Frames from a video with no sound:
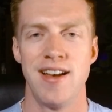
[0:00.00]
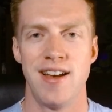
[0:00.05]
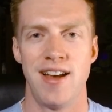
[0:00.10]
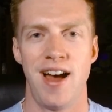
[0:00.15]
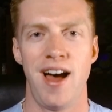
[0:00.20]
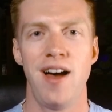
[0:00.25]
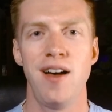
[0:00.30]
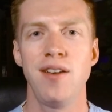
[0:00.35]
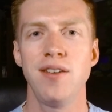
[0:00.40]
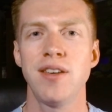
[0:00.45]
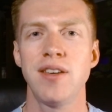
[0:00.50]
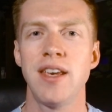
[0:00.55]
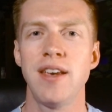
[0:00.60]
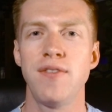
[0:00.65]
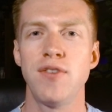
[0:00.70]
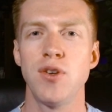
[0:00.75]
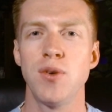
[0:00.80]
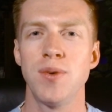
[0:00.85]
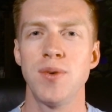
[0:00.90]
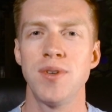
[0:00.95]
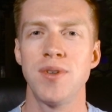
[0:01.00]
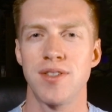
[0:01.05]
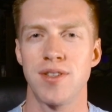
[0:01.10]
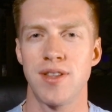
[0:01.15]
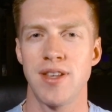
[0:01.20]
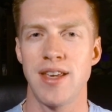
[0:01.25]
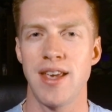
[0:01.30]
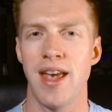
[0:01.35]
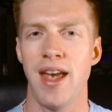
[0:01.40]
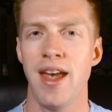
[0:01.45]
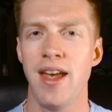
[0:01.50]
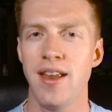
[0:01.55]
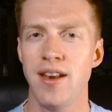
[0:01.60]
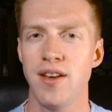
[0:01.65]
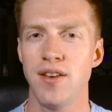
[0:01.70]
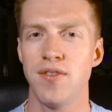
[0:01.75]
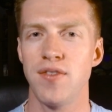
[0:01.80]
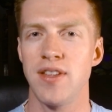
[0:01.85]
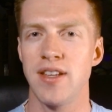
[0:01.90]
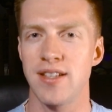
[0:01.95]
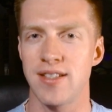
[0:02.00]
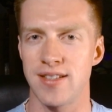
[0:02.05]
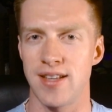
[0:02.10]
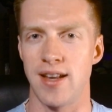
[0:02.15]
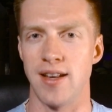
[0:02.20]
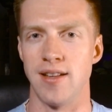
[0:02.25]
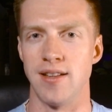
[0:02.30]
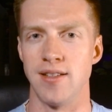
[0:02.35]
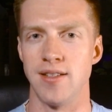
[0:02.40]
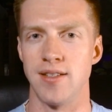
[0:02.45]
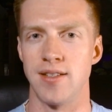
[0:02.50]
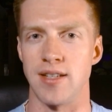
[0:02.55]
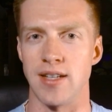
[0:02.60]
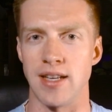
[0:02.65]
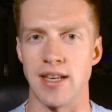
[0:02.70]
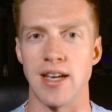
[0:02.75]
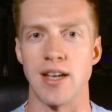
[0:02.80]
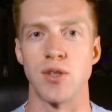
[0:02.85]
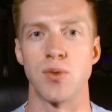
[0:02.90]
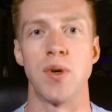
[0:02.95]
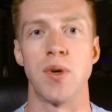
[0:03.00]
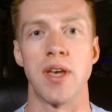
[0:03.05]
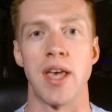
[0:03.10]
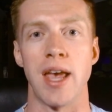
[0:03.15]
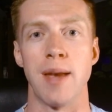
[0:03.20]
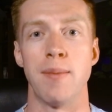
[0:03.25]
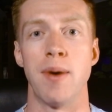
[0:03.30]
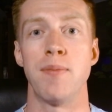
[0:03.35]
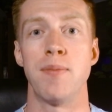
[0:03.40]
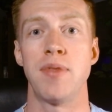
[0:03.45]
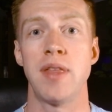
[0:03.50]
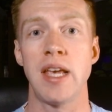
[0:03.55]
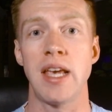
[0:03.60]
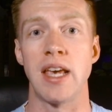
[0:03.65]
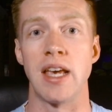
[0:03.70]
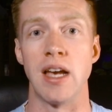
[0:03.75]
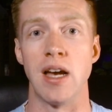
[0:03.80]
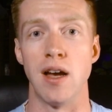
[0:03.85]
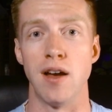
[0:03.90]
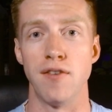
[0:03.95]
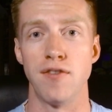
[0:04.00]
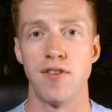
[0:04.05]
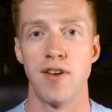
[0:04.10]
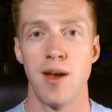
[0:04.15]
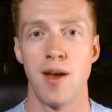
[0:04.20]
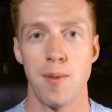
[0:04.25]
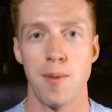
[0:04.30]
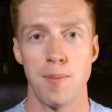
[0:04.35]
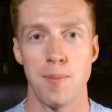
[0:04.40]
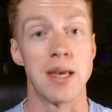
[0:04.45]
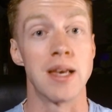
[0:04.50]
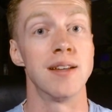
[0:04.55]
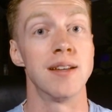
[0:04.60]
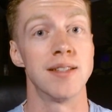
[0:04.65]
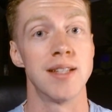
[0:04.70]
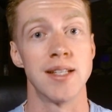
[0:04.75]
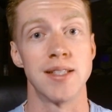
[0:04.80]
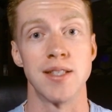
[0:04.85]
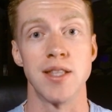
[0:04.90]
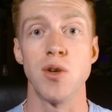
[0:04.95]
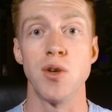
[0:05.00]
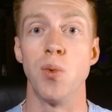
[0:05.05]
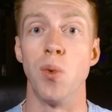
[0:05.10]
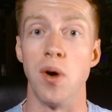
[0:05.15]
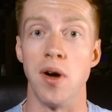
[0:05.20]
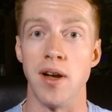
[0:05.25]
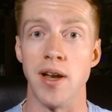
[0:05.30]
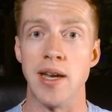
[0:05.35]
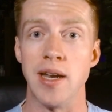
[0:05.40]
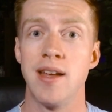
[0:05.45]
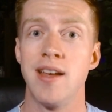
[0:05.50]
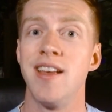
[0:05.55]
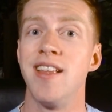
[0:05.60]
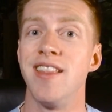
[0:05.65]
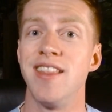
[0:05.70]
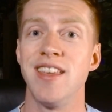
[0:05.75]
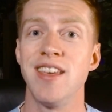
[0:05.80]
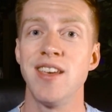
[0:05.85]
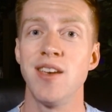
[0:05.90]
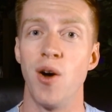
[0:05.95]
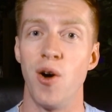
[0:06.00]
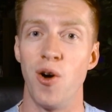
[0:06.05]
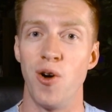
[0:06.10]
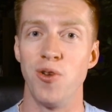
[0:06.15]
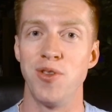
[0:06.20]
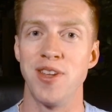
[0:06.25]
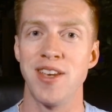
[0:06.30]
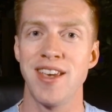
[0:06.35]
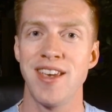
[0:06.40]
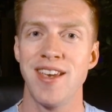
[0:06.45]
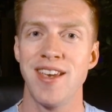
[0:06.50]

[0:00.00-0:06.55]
I'll give you until the end of this sentence to guess what game I'm thinking of, because it's the one, the only,